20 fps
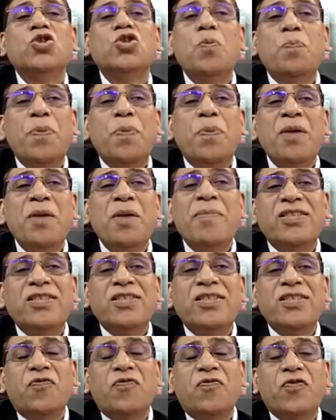
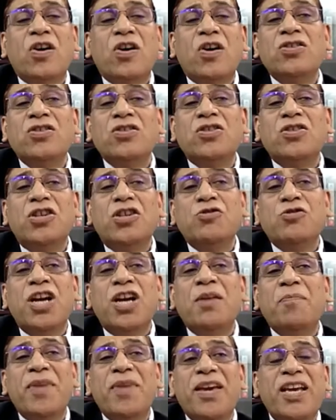Supremacy of
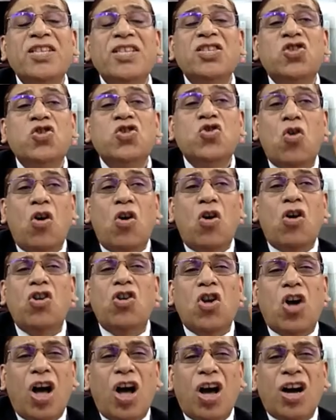constitution means
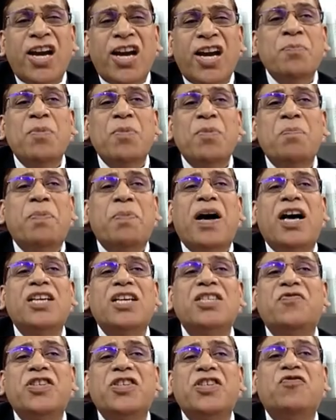no law can be
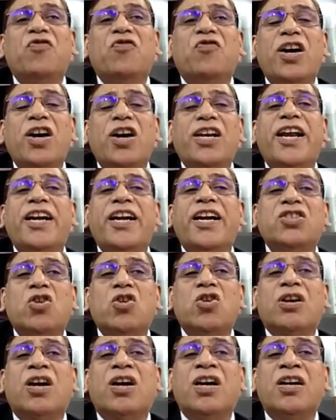passed which
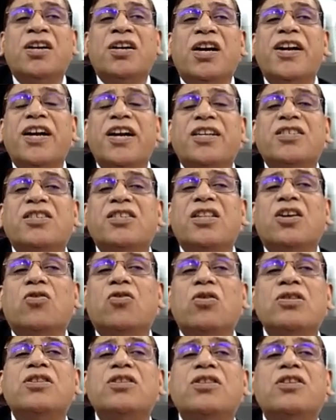violates or contradicts the
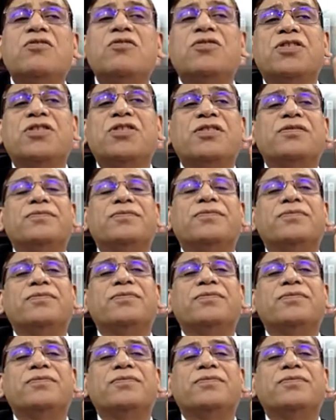constitution.